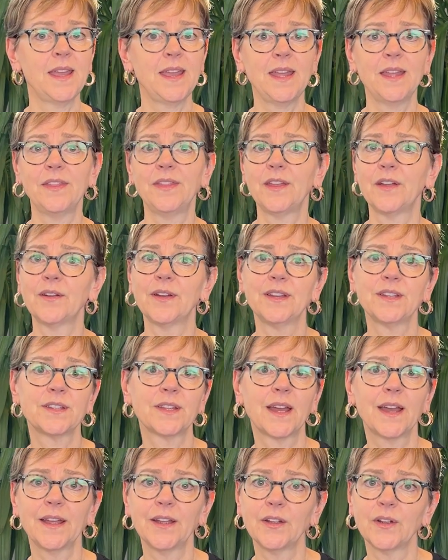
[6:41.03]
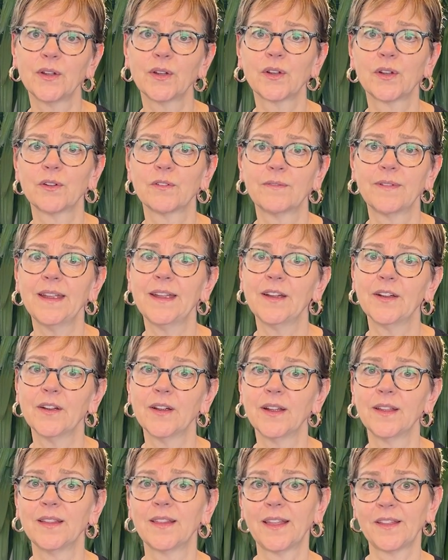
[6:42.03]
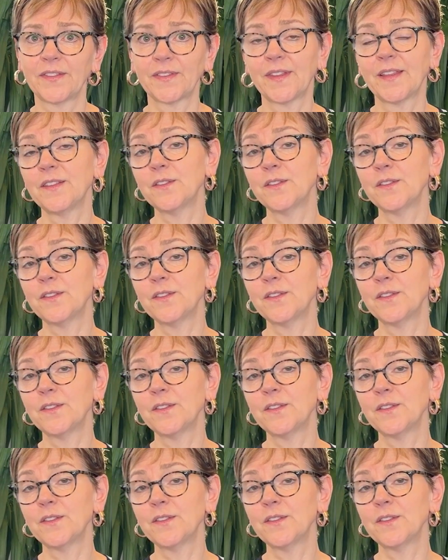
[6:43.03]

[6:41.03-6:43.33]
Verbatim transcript: in their entire career unless they